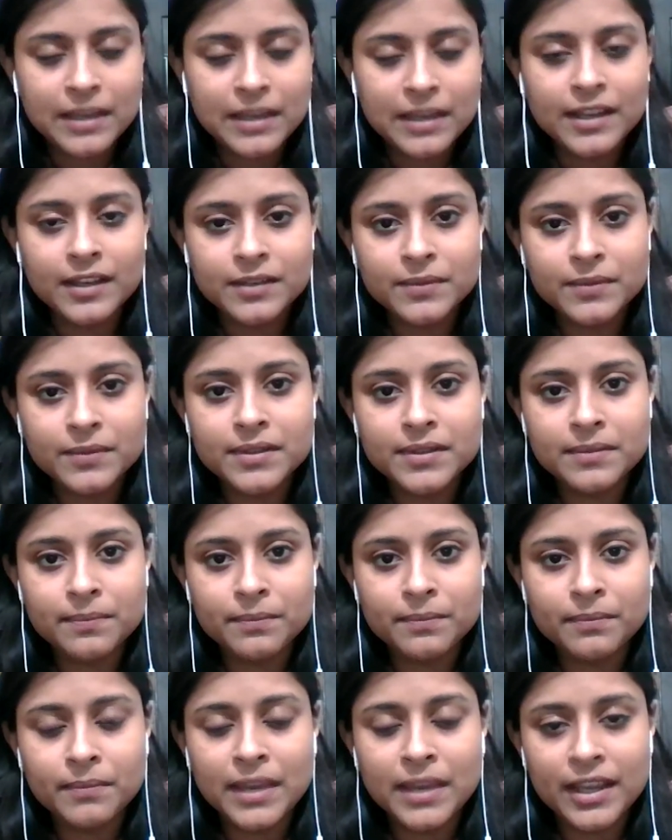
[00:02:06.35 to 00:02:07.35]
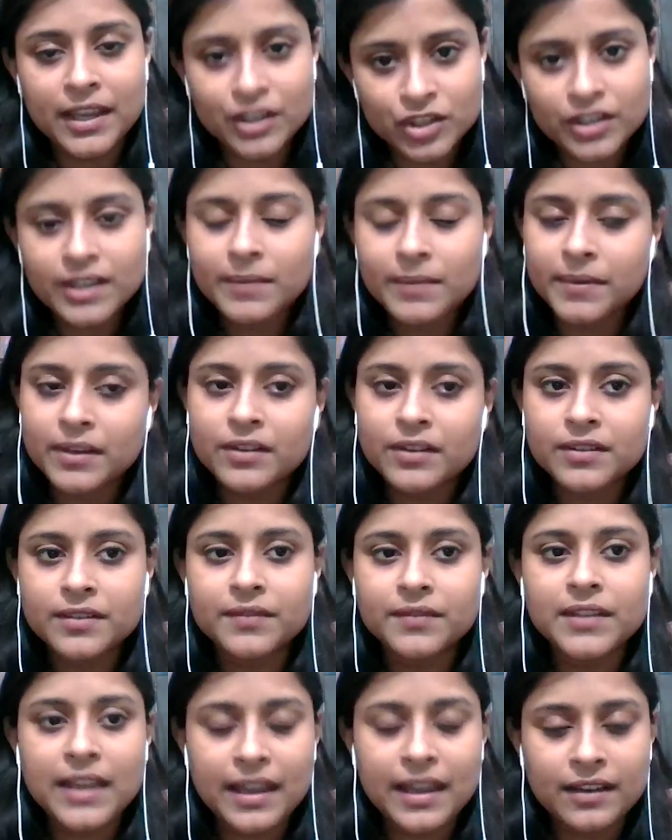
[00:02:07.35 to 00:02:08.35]
It was majorly because
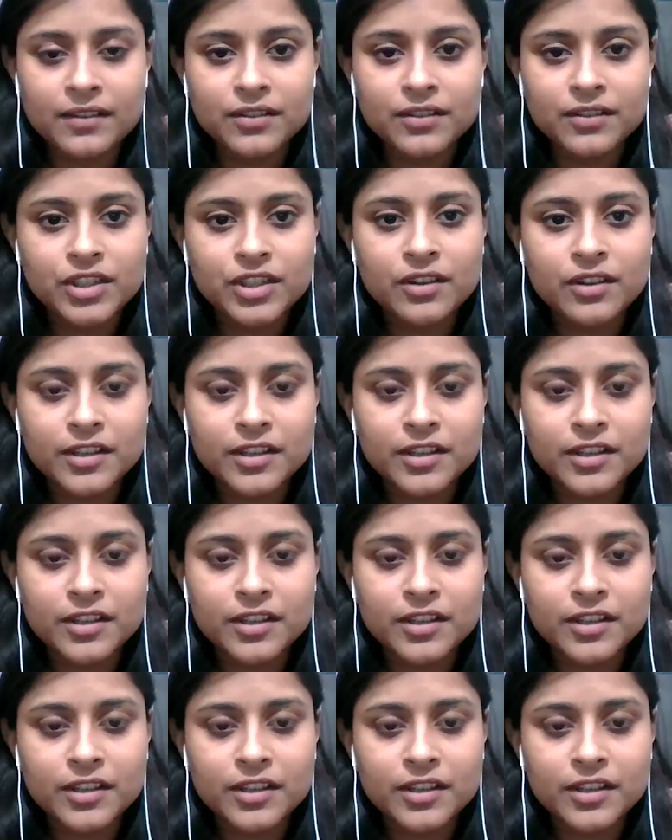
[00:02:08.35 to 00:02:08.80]
of the energy